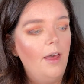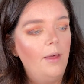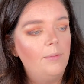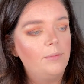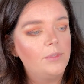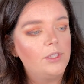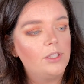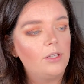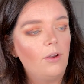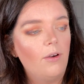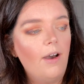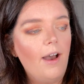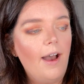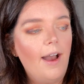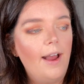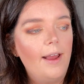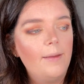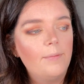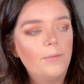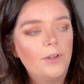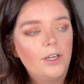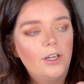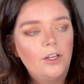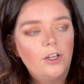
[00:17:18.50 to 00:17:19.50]
So
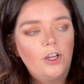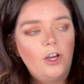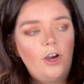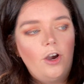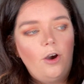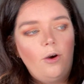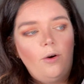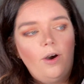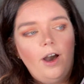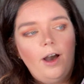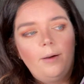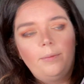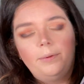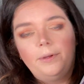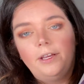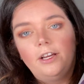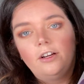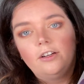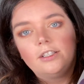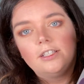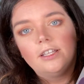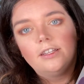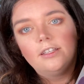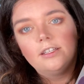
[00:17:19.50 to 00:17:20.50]
I'm gonna go up
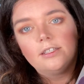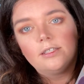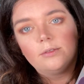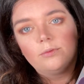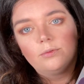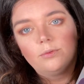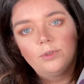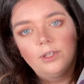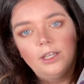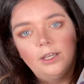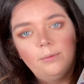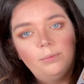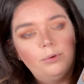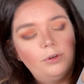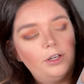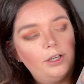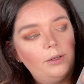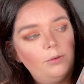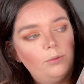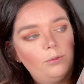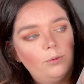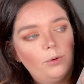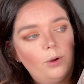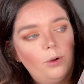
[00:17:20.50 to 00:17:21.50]
here to this really
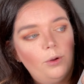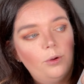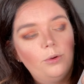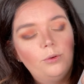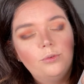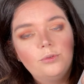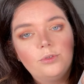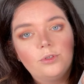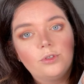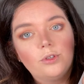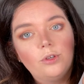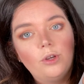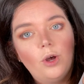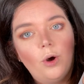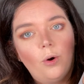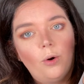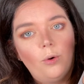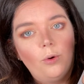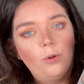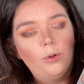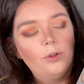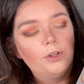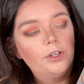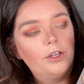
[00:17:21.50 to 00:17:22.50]
pretty rose
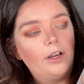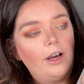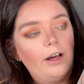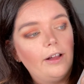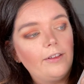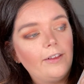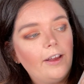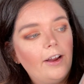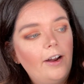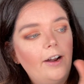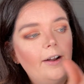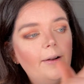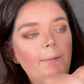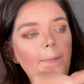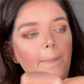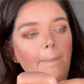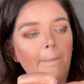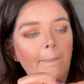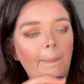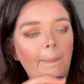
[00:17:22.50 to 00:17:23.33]
gold color.